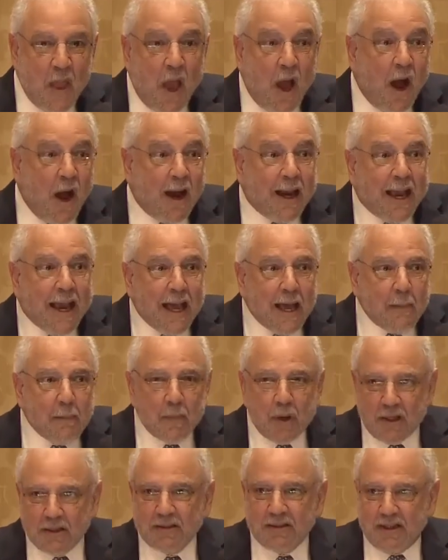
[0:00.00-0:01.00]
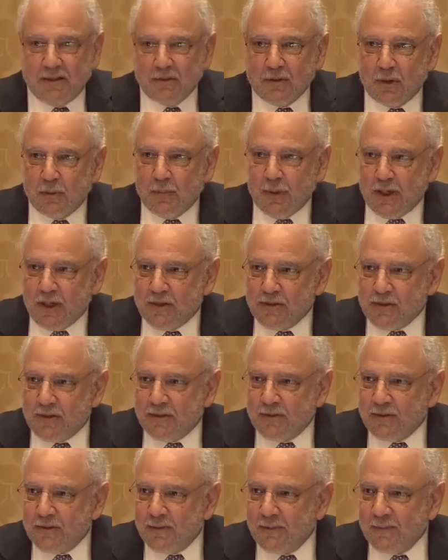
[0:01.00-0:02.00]
I am a dental
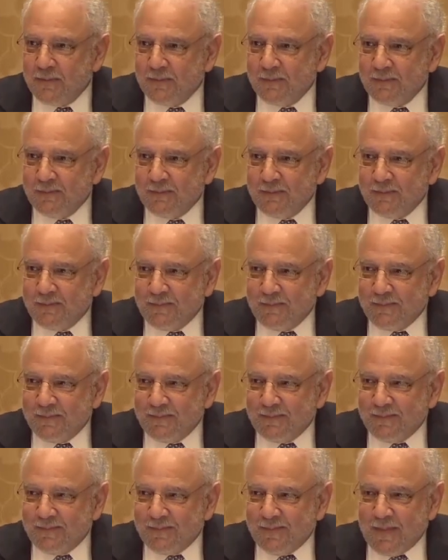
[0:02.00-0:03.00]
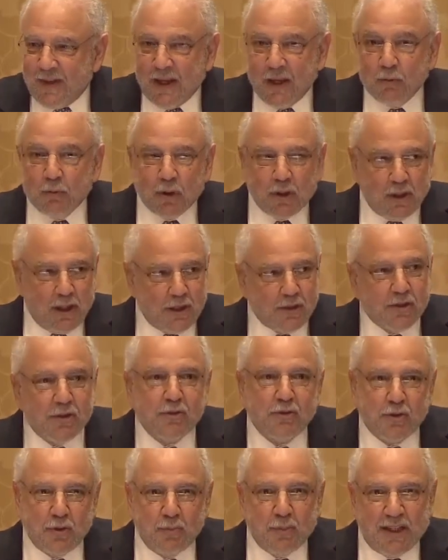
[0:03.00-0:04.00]
patient in relation
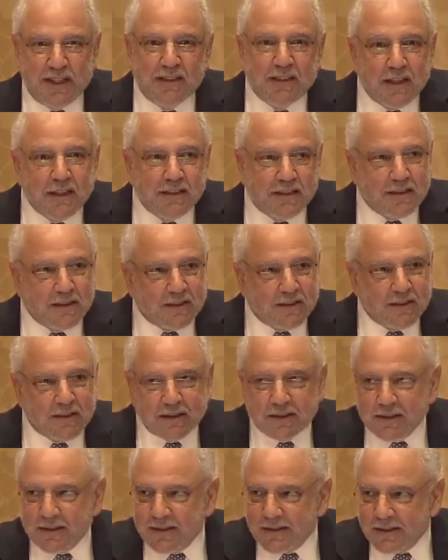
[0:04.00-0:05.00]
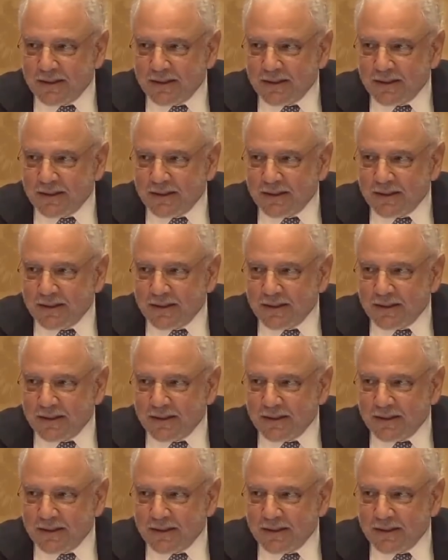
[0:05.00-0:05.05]
to my dentist.